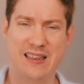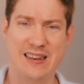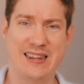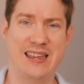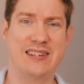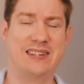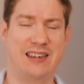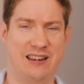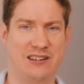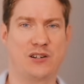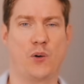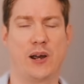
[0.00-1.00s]
this
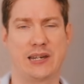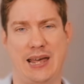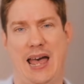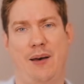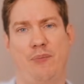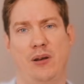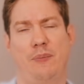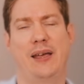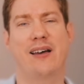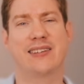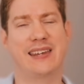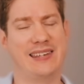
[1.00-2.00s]
is going to happen
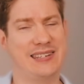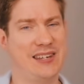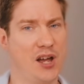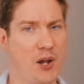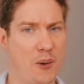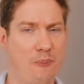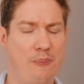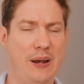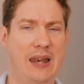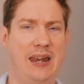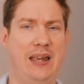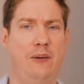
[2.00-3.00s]
because I see a
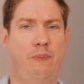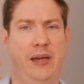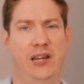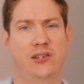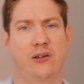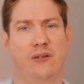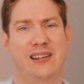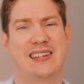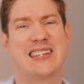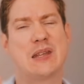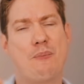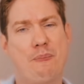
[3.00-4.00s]
complete picture.
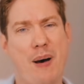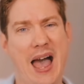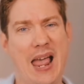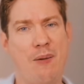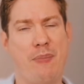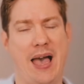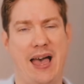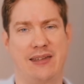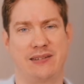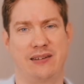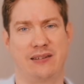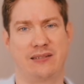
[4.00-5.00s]
This
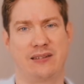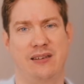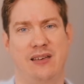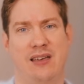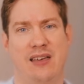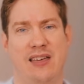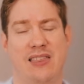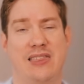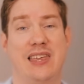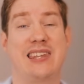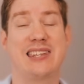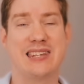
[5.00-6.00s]
bypasses
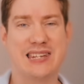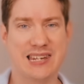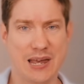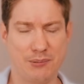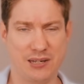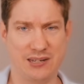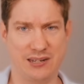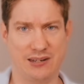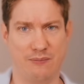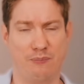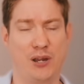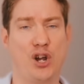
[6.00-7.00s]
the
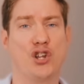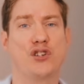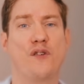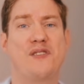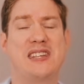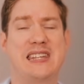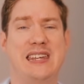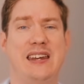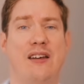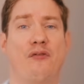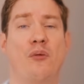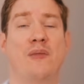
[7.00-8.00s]
skepticism because you've
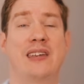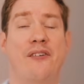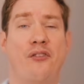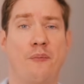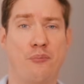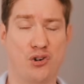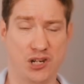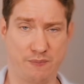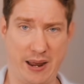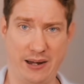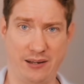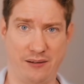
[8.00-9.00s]
seen it from a different
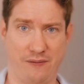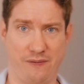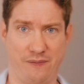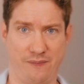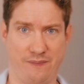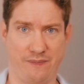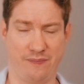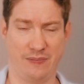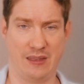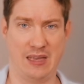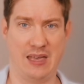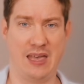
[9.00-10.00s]
perspective.
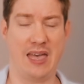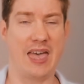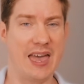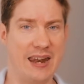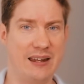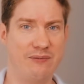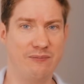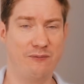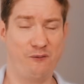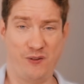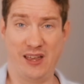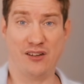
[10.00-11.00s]
And it
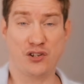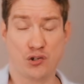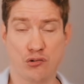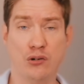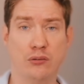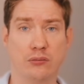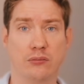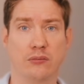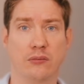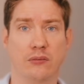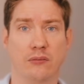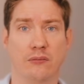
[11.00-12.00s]
feels true
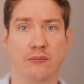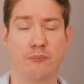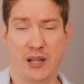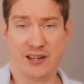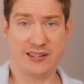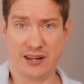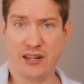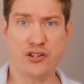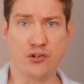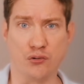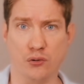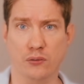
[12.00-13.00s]
because it
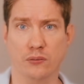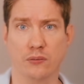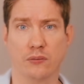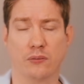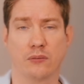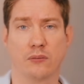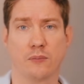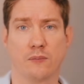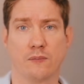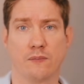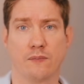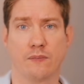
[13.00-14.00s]
is true,
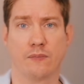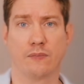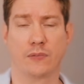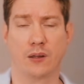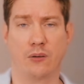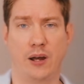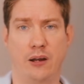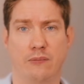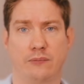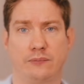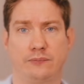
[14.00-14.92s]
right?